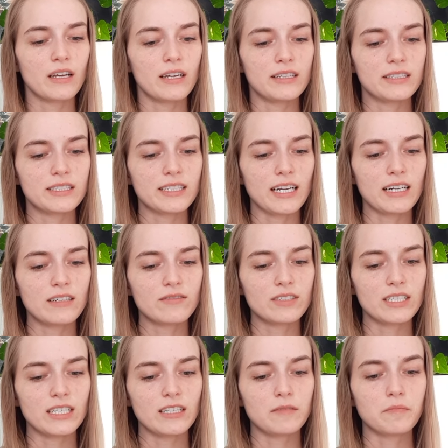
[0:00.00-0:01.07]
Instead of
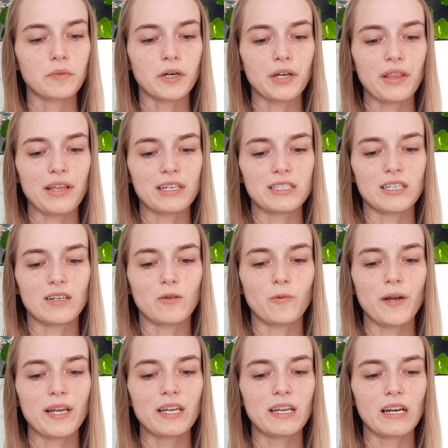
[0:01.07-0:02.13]
seeing birth as an
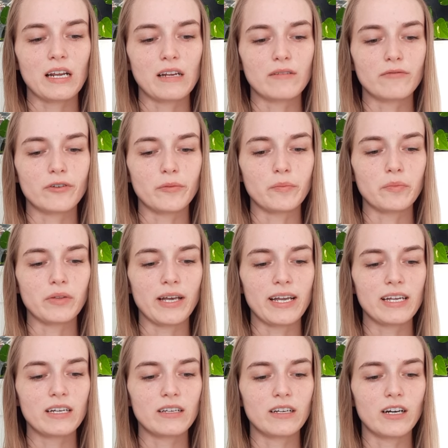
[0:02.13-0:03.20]
awakening from
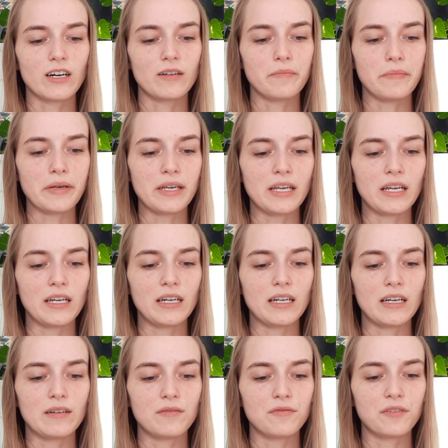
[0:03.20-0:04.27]
blank non-being
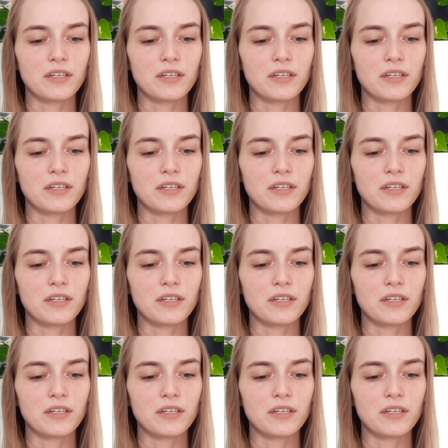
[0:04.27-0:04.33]
and